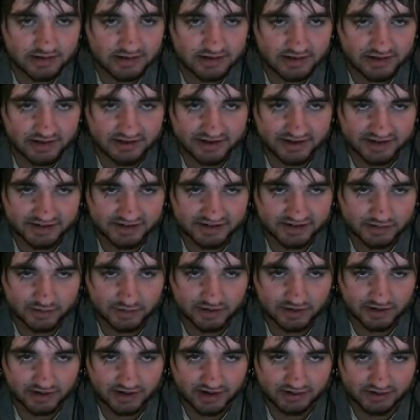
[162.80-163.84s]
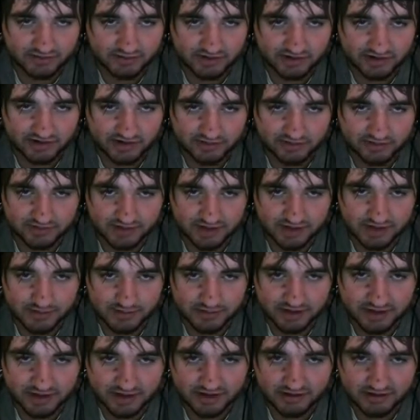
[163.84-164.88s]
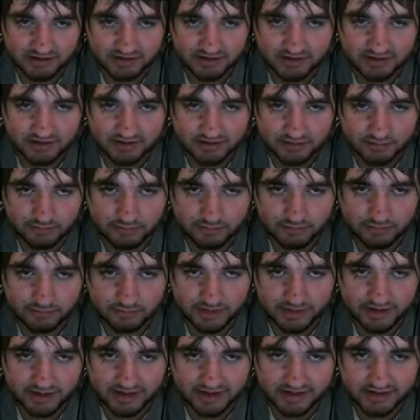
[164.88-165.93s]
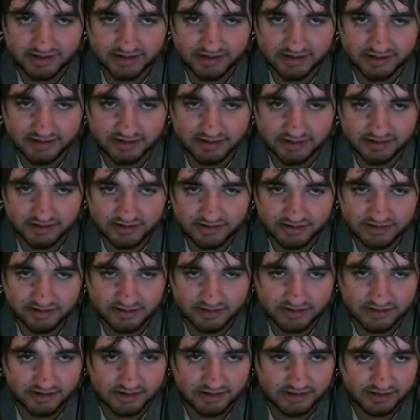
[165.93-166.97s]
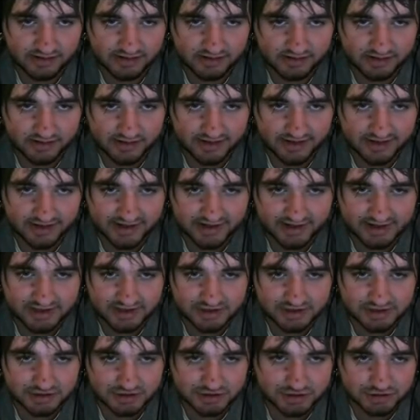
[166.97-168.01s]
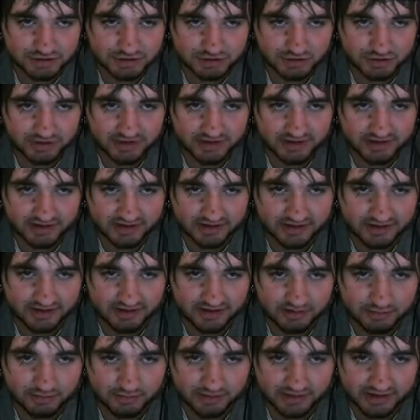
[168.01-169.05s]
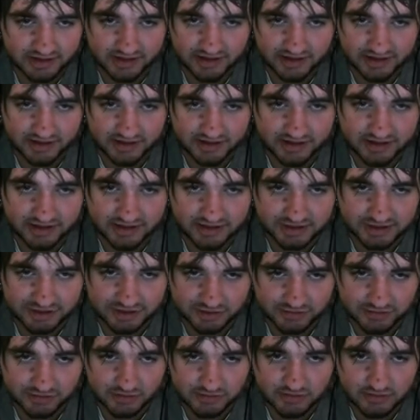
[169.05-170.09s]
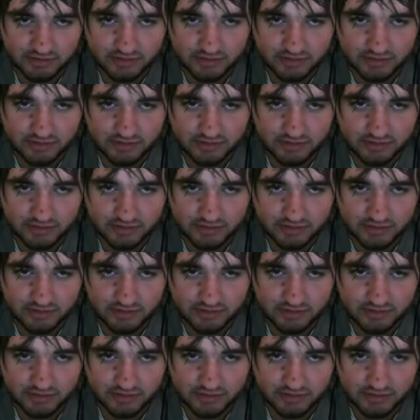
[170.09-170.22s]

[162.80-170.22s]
And like I said, we don't have the Song of Time yet, but that shouldn't be an issue.